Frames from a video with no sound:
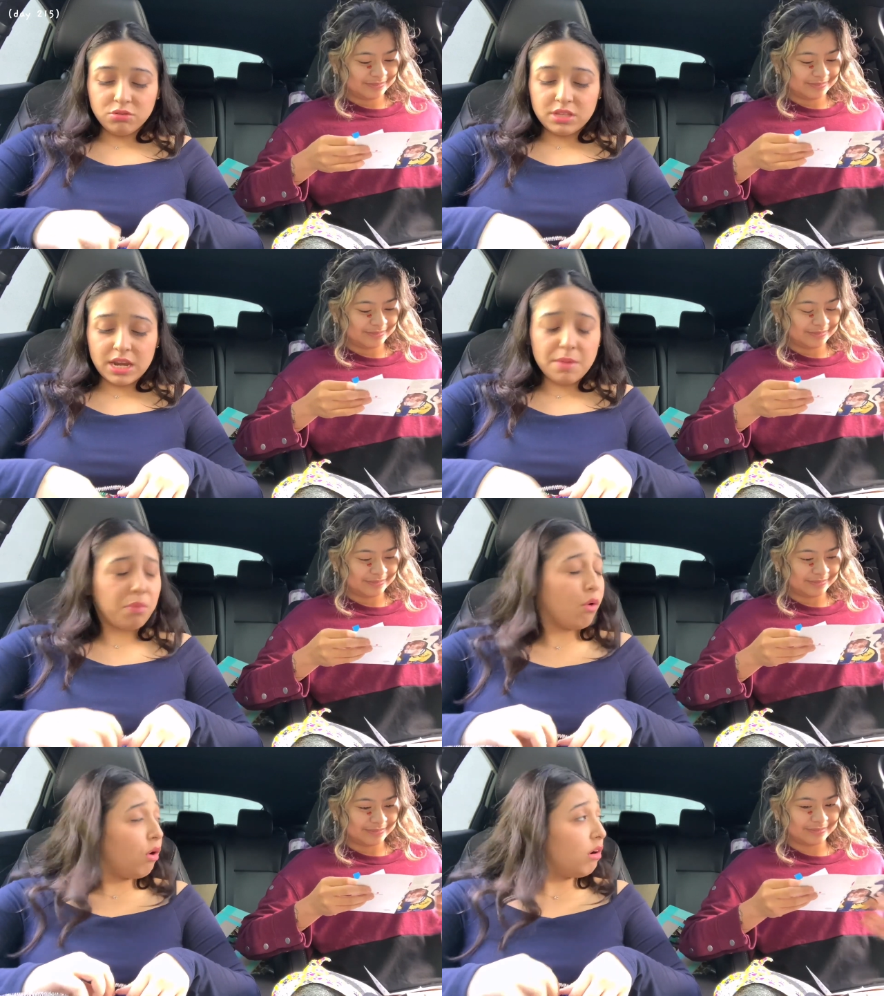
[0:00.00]
Speaker 1: didn't
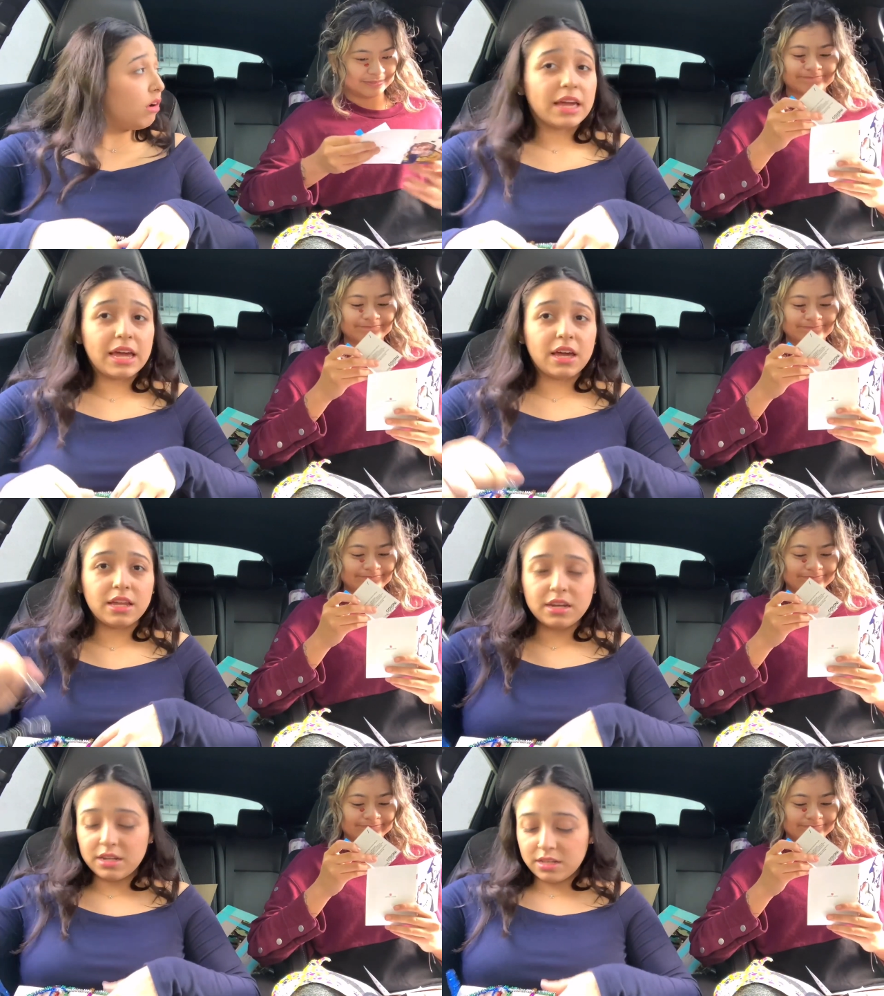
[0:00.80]
pull
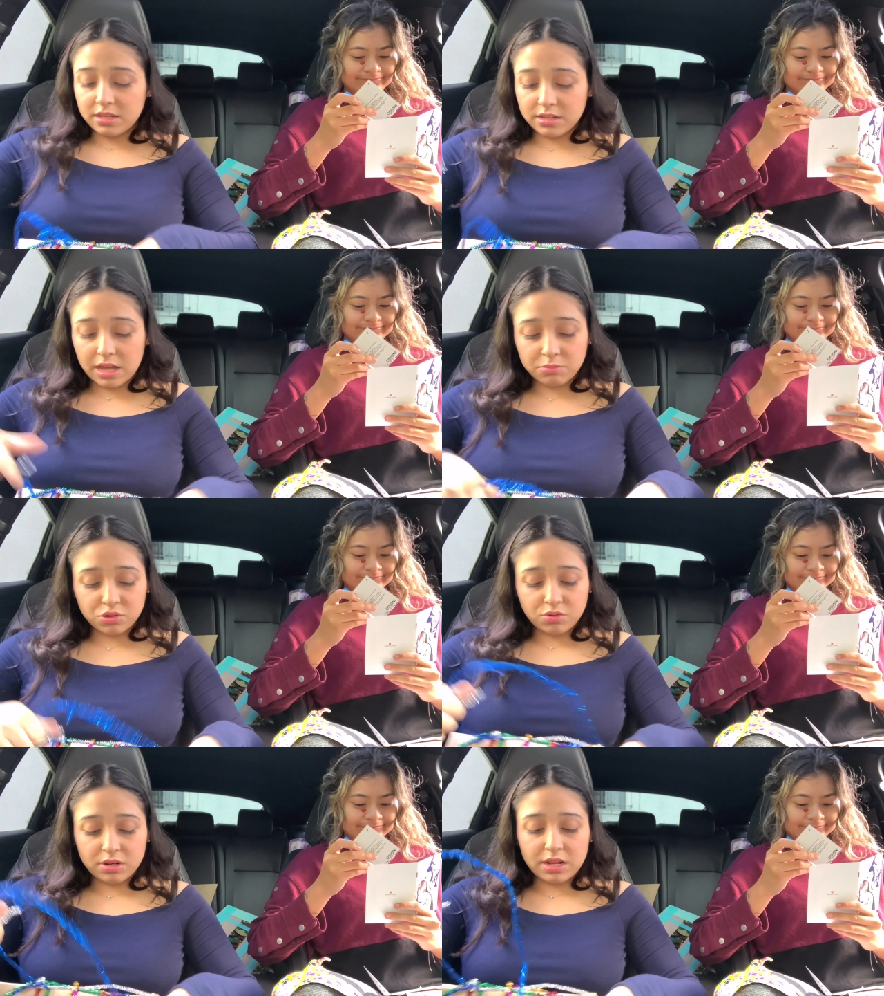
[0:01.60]
hand
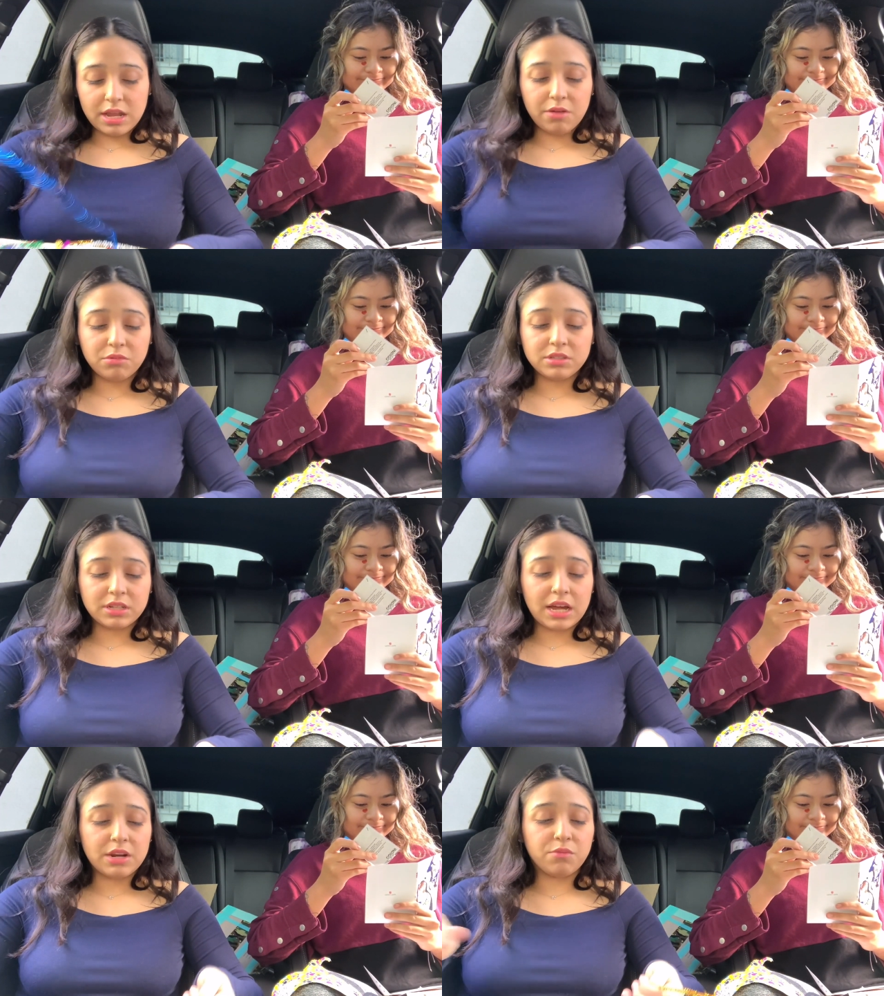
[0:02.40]
Namjoon and I was
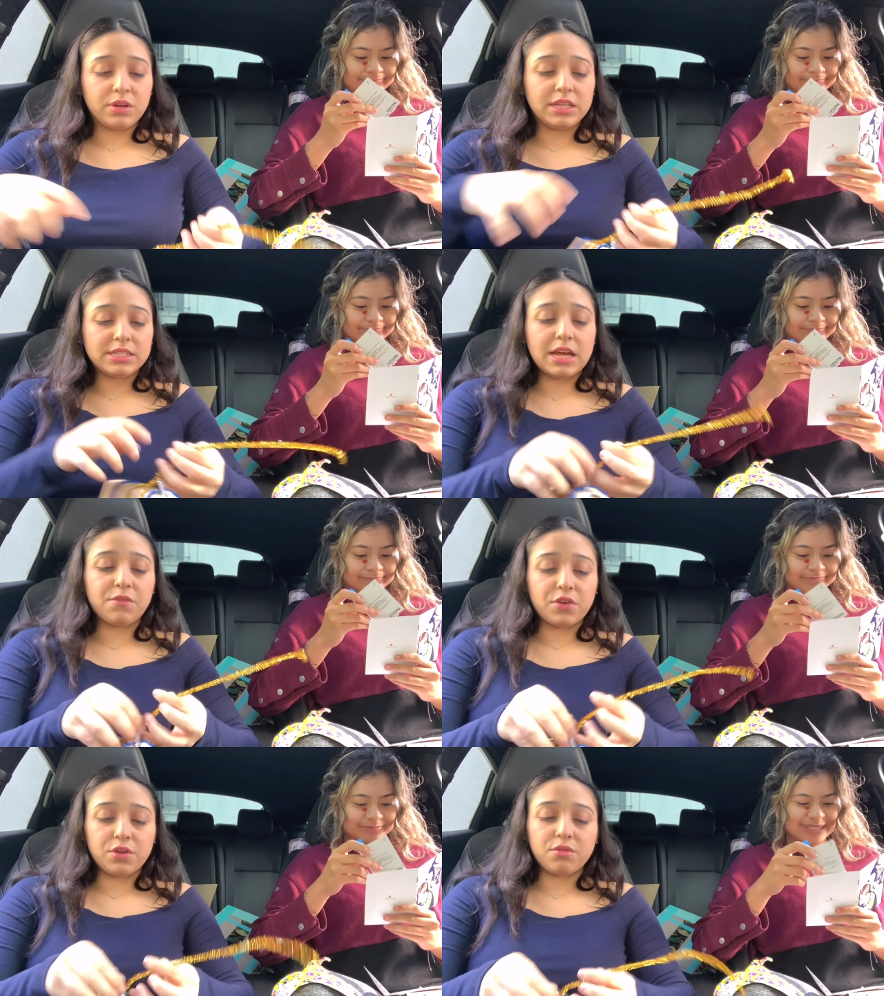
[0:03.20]
kind of really sad
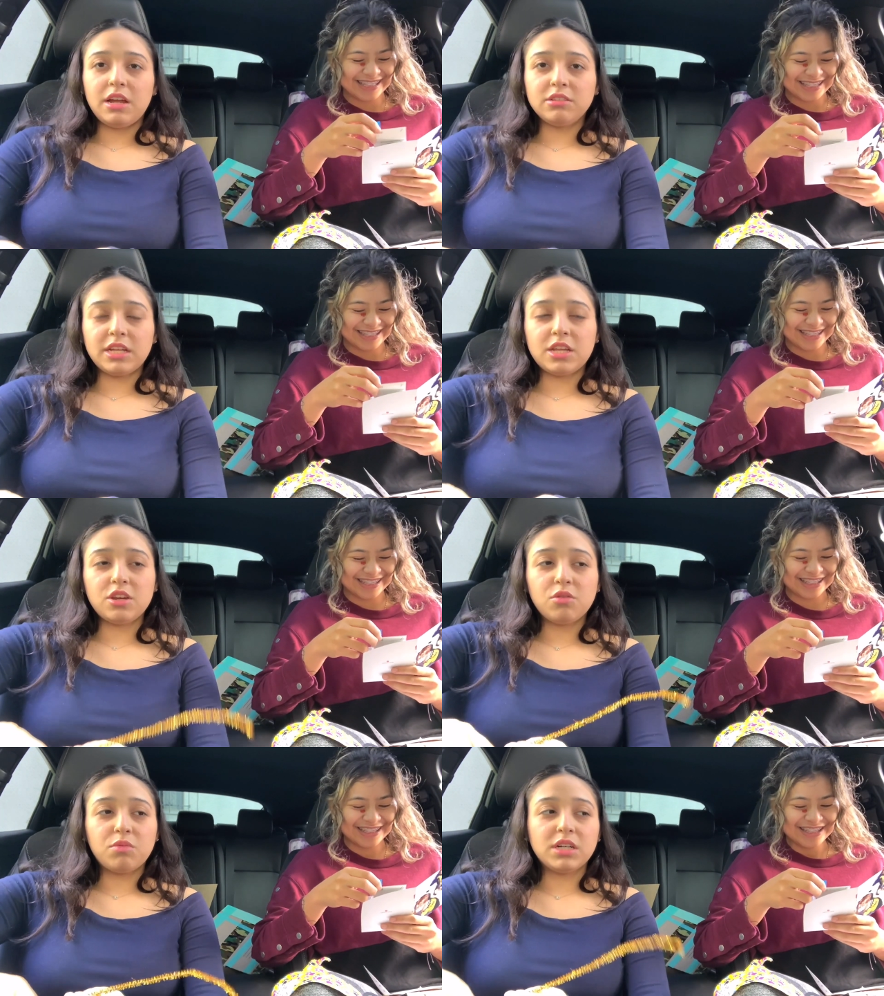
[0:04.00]
for you. And I was like, you
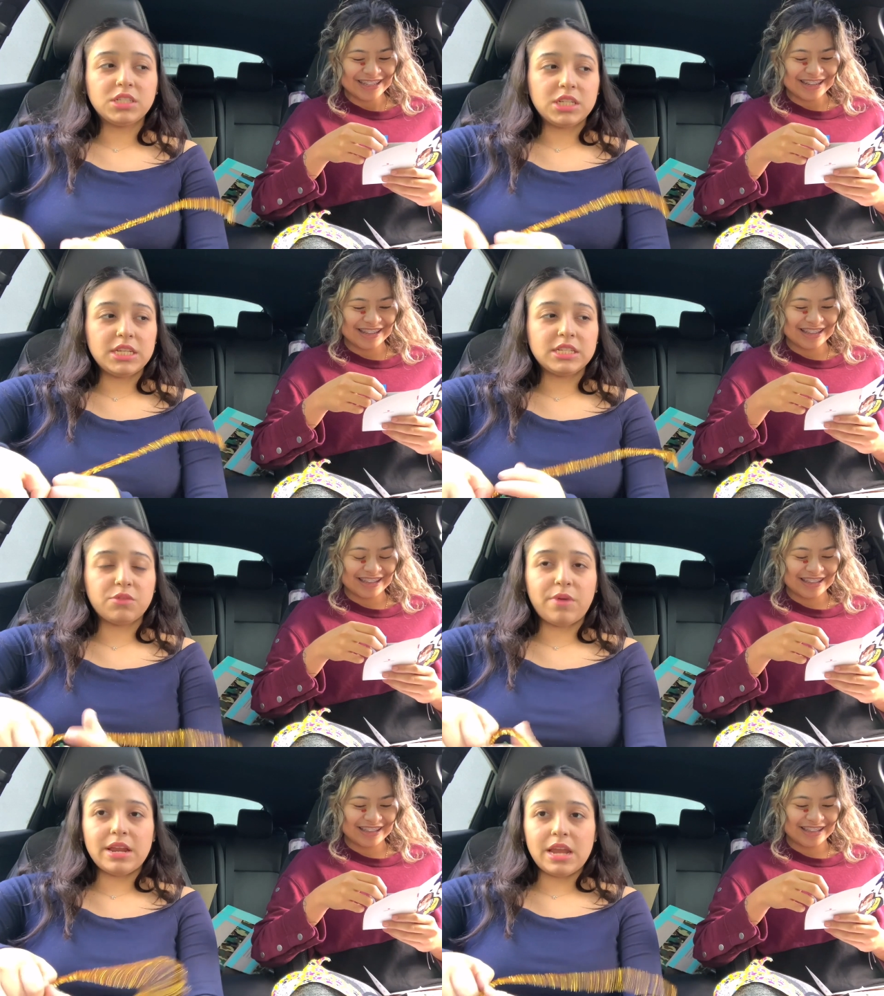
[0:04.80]
know what? She needs
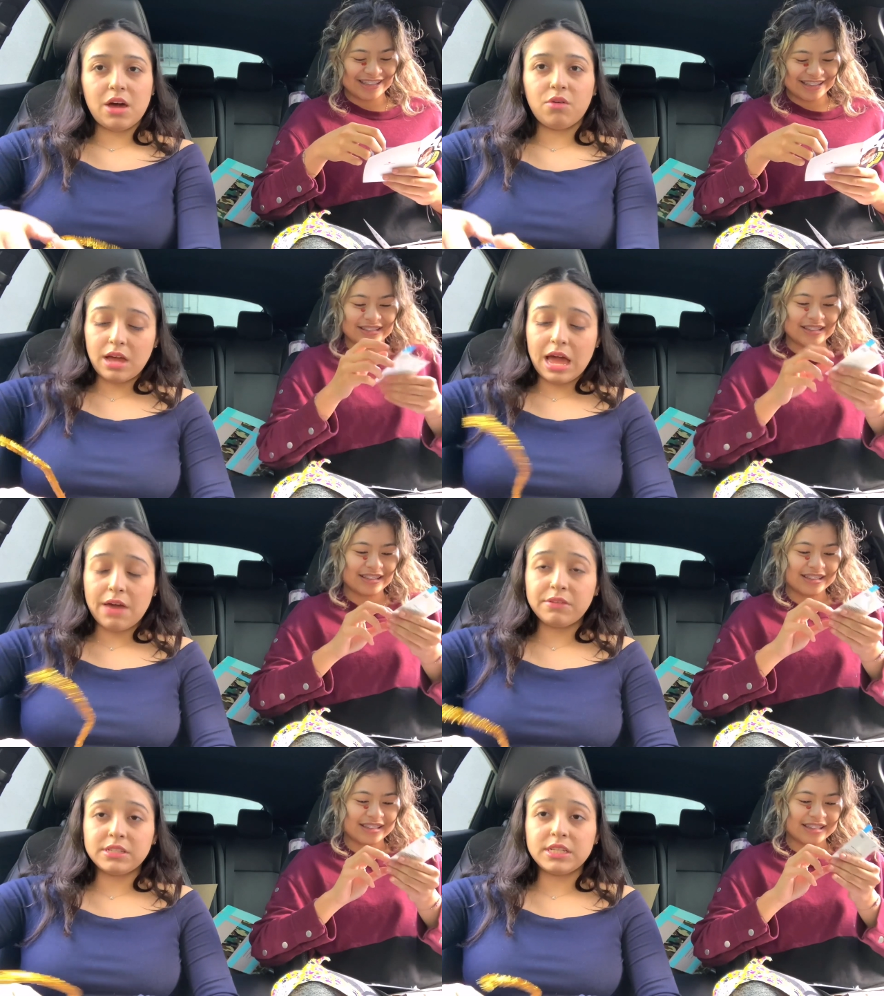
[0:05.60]
it right now. I
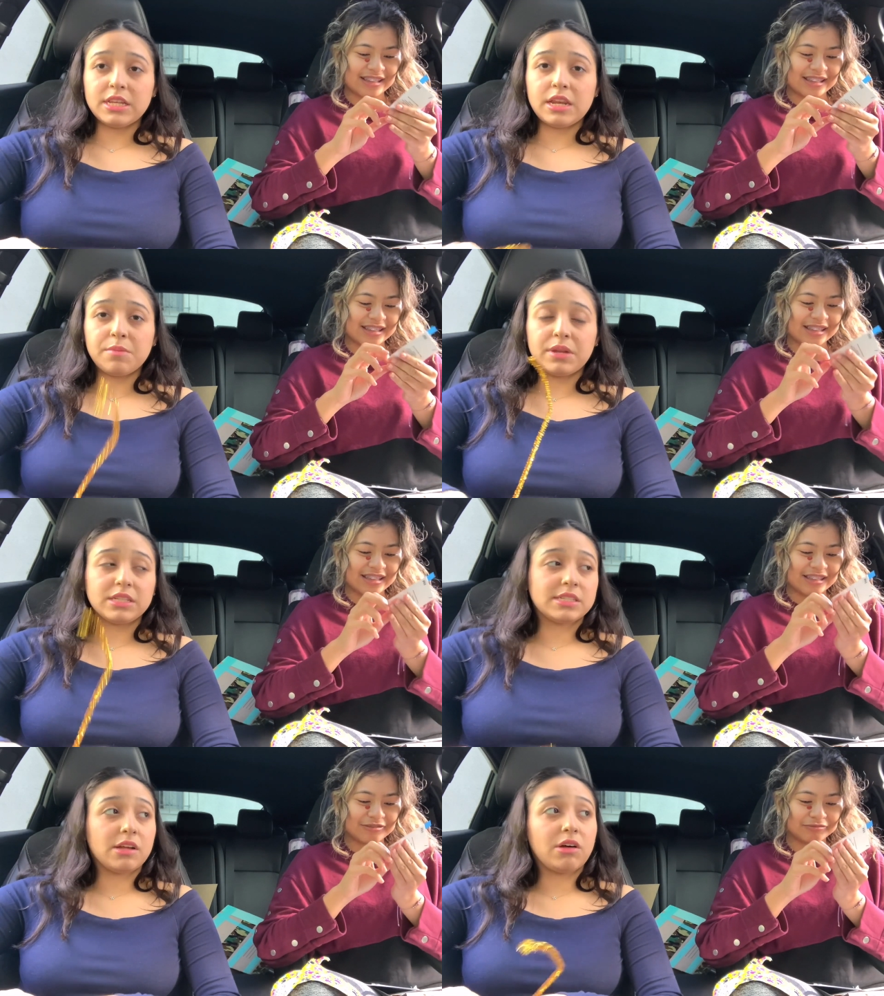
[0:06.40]
haven't seen
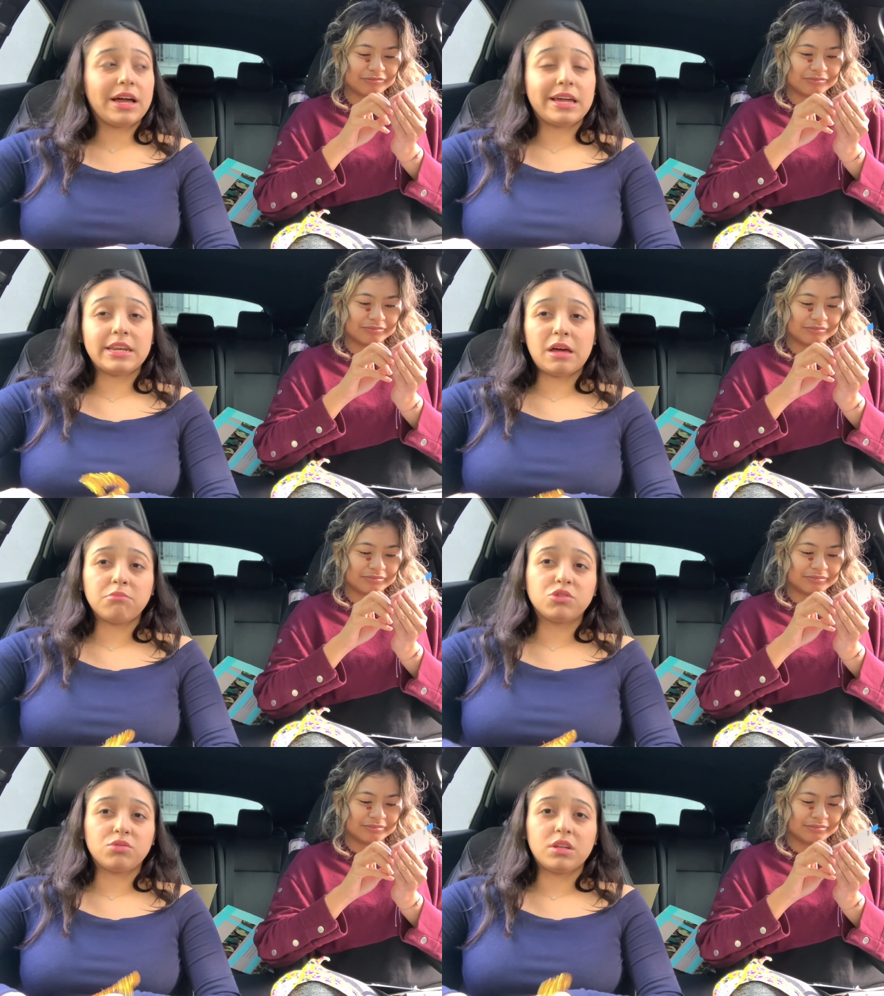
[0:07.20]
anybody sell hand
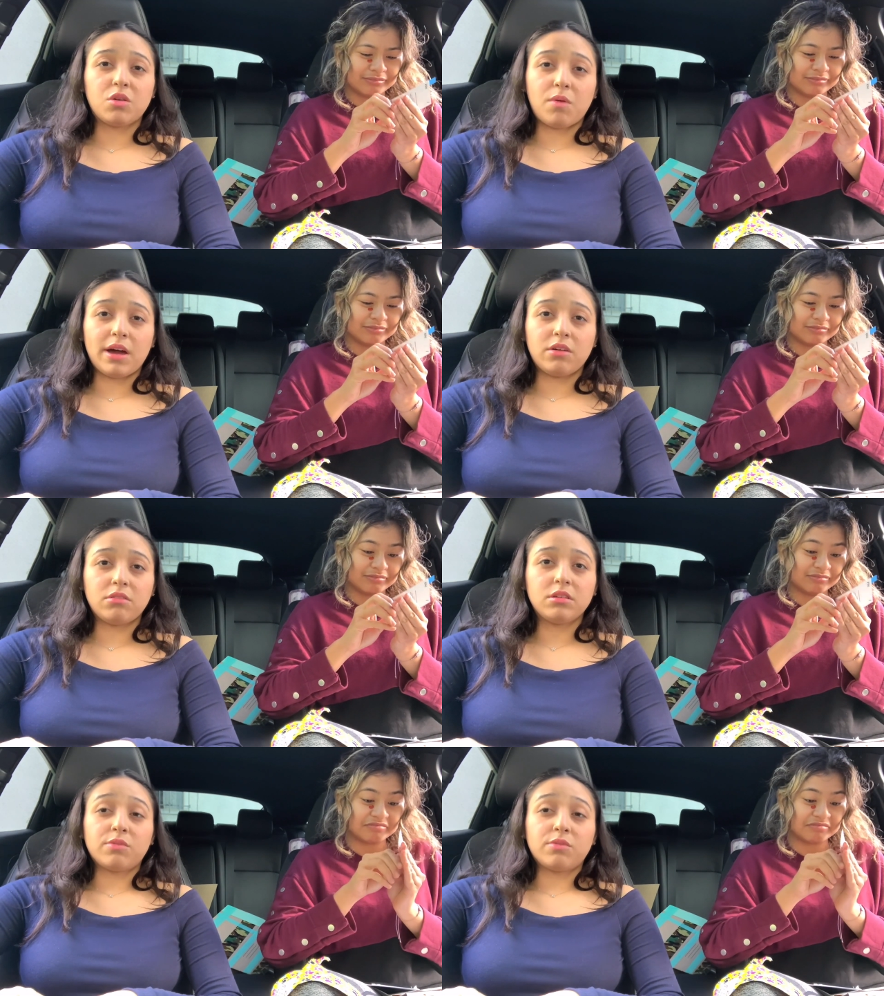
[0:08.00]
Namjoon in a while.